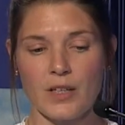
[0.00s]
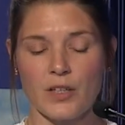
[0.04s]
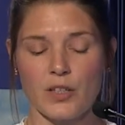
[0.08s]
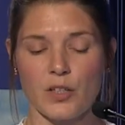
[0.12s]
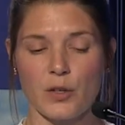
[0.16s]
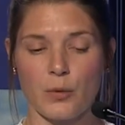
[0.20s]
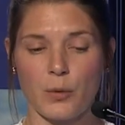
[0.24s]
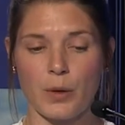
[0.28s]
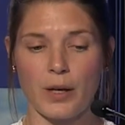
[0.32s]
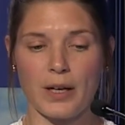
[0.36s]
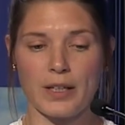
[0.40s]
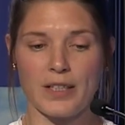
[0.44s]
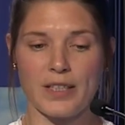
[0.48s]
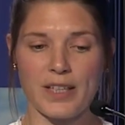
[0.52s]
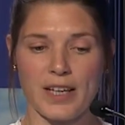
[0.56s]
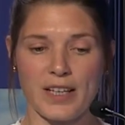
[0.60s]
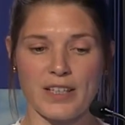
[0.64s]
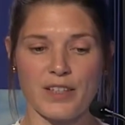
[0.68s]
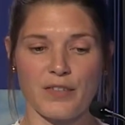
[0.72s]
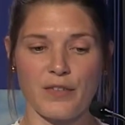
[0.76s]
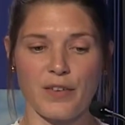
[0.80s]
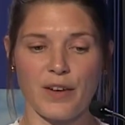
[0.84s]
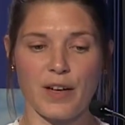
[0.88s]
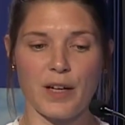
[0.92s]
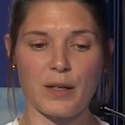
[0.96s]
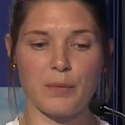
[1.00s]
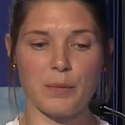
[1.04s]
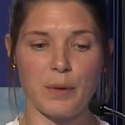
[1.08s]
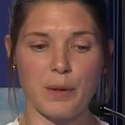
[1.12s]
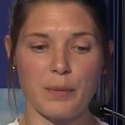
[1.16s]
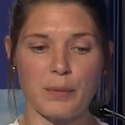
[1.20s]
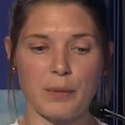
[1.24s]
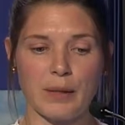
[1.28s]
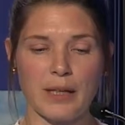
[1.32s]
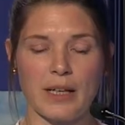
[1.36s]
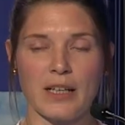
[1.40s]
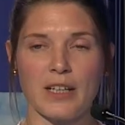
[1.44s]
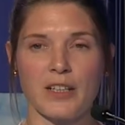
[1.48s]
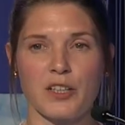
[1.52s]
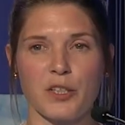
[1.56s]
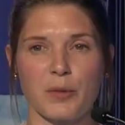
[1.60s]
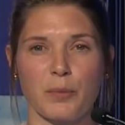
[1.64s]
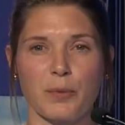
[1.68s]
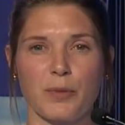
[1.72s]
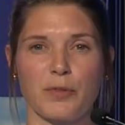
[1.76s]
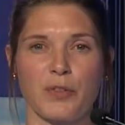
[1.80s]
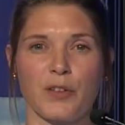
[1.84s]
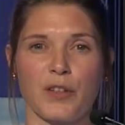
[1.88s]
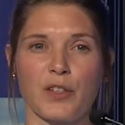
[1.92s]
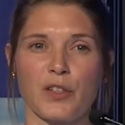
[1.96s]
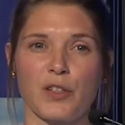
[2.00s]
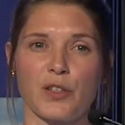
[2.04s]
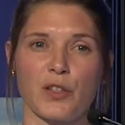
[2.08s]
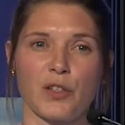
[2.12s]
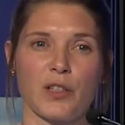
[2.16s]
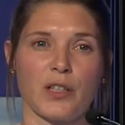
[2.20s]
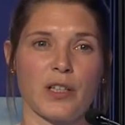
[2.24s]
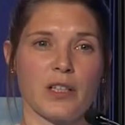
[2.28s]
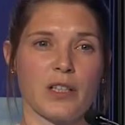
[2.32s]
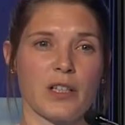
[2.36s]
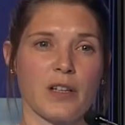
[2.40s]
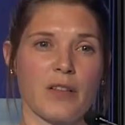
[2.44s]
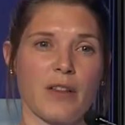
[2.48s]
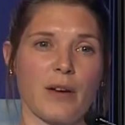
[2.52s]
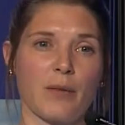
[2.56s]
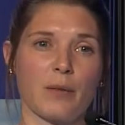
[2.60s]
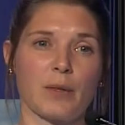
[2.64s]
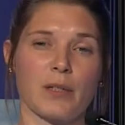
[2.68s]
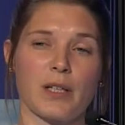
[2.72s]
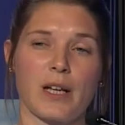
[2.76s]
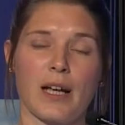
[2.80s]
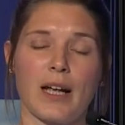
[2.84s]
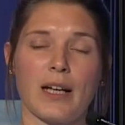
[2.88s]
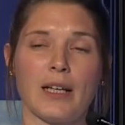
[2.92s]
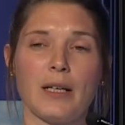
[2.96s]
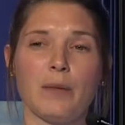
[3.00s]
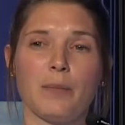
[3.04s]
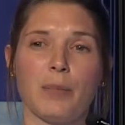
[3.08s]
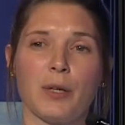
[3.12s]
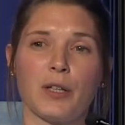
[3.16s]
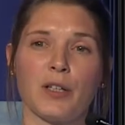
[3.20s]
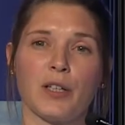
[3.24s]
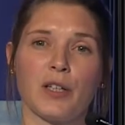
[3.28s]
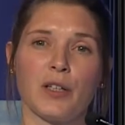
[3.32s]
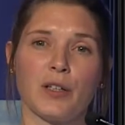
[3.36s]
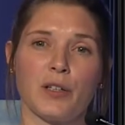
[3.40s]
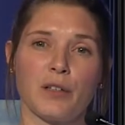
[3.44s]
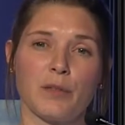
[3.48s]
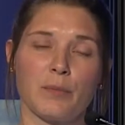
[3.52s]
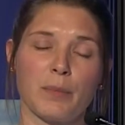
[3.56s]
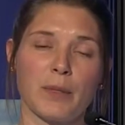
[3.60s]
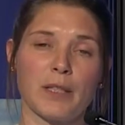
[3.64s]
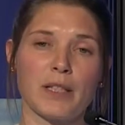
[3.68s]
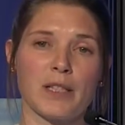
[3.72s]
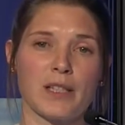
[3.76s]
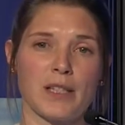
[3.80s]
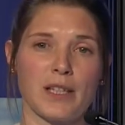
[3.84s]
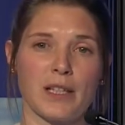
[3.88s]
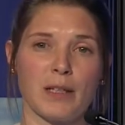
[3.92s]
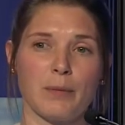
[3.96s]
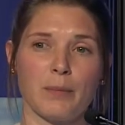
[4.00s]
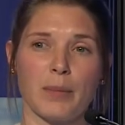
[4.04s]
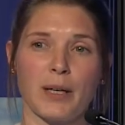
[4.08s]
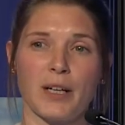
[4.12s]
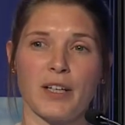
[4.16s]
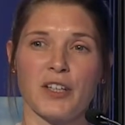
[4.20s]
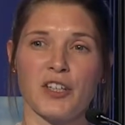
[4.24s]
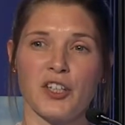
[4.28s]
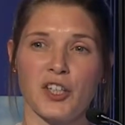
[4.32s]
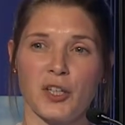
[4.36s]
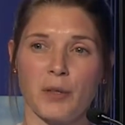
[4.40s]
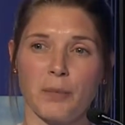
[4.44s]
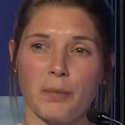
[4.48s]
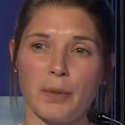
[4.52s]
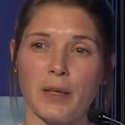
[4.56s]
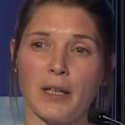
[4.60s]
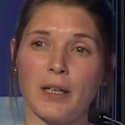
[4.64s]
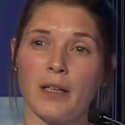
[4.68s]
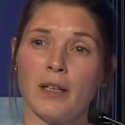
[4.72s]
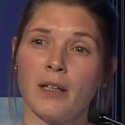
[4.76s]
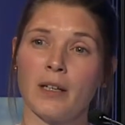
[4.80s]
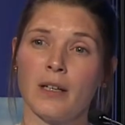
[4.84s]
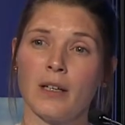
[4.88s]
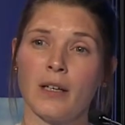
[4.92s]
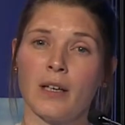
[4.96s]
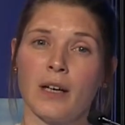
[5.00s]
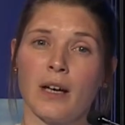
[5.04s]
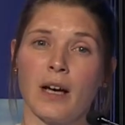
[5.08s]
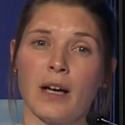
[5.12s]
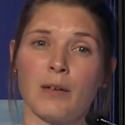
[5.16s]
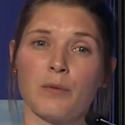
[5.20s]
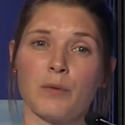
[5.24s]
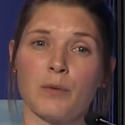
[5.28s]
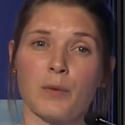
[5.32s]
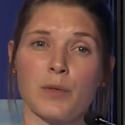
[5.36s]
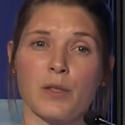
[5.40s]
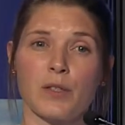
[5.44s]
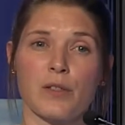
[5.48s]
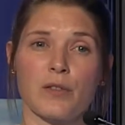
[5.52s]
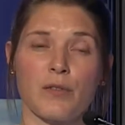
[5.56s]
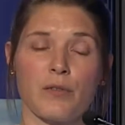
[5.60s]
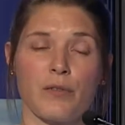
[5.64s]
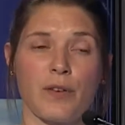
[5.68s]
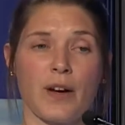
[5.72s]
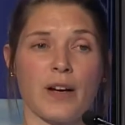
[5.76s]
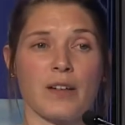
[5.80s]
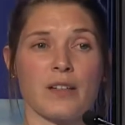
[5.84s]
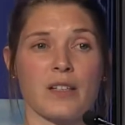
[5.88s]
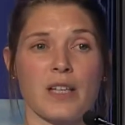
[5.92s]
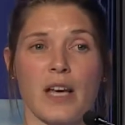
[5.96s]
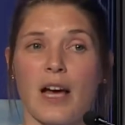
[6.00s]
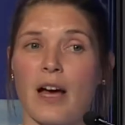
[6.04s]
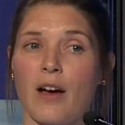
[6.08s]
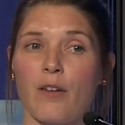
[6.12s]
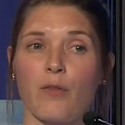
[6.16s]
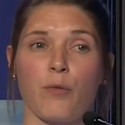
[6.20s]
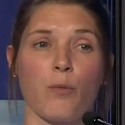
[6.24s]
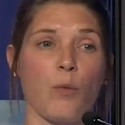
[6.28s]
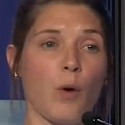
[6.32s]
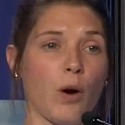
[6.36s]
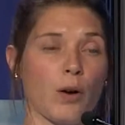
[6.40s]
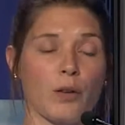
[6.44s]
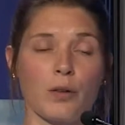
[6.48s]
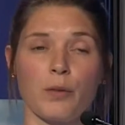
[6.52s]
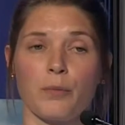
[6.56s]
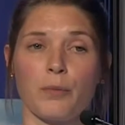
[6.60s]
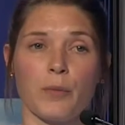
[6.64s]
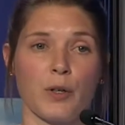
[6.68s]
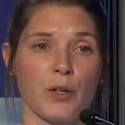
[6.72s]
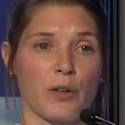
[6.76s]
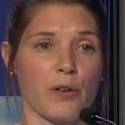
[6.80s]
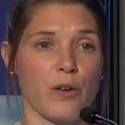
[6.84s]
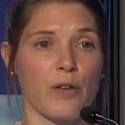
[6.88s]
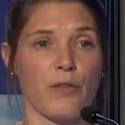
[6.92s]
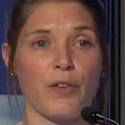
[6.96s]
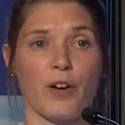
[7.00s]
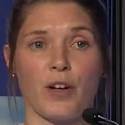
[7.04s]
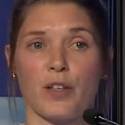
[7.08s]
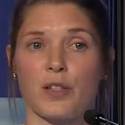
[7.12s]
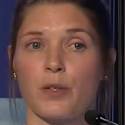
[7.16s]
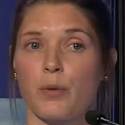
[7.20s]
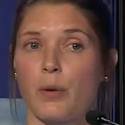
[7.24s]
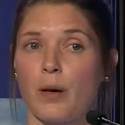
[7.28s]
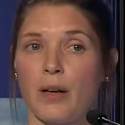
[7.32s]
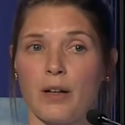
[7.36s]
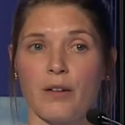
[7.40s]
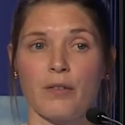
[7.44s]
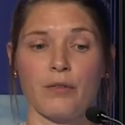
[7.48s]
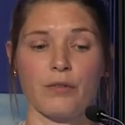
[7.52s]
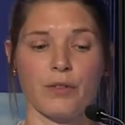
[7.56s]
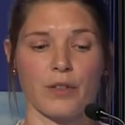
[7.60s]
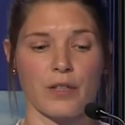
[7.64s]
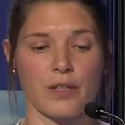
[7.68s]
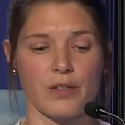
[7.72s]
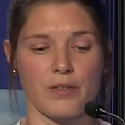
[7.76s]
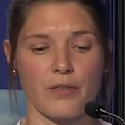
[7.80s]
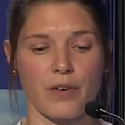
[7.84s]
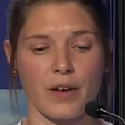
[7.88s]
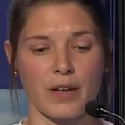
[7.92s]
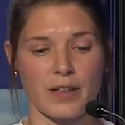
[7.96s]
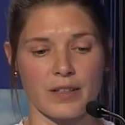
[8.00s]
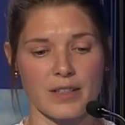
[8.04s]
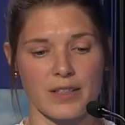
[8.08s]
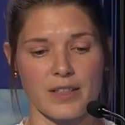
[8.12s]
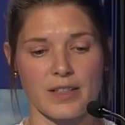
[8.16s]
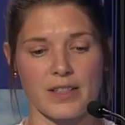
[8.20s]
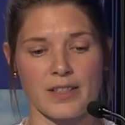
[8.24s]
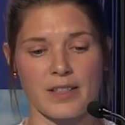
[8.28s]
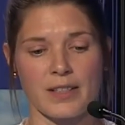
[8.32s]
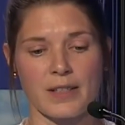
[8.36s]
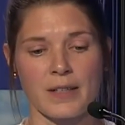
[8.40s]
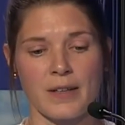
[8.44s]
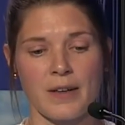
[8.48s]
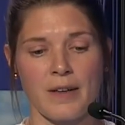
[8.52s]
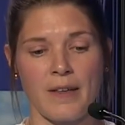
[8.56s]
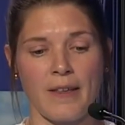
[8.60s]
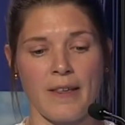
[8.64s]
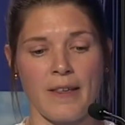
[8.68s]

So we identified people eligible for the study. So that was anybody who'd been seen by a GP and was found to have one or more of our 12 risk factors.